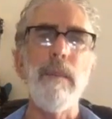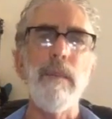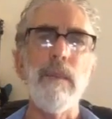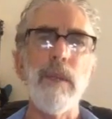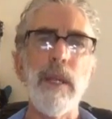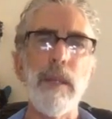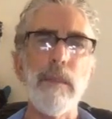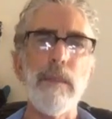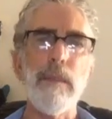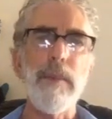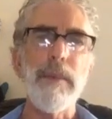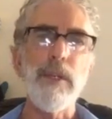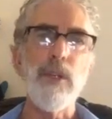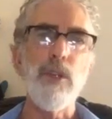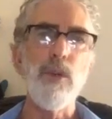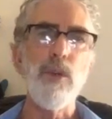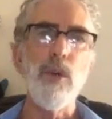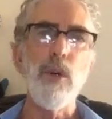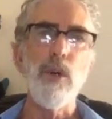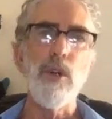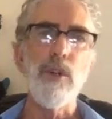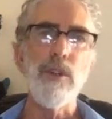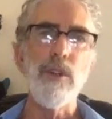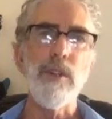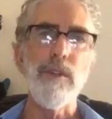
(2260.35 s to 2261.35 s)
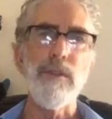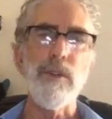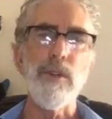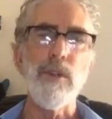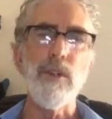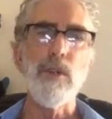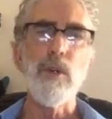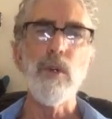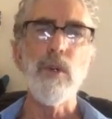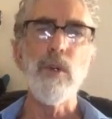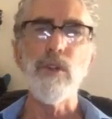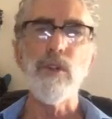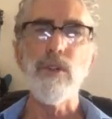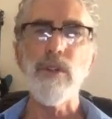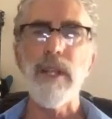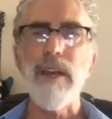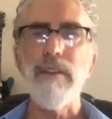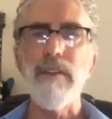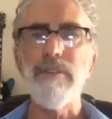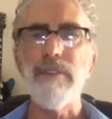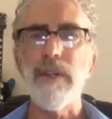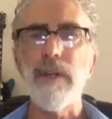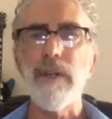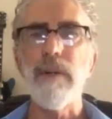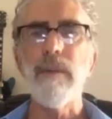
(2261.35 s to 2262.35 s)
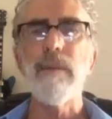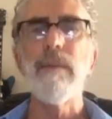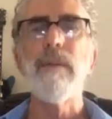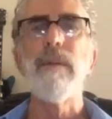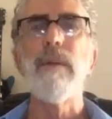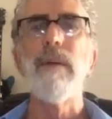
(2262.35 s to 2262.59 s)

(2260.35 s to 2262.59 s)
like maybe 2 holes if there's 2 holes left there.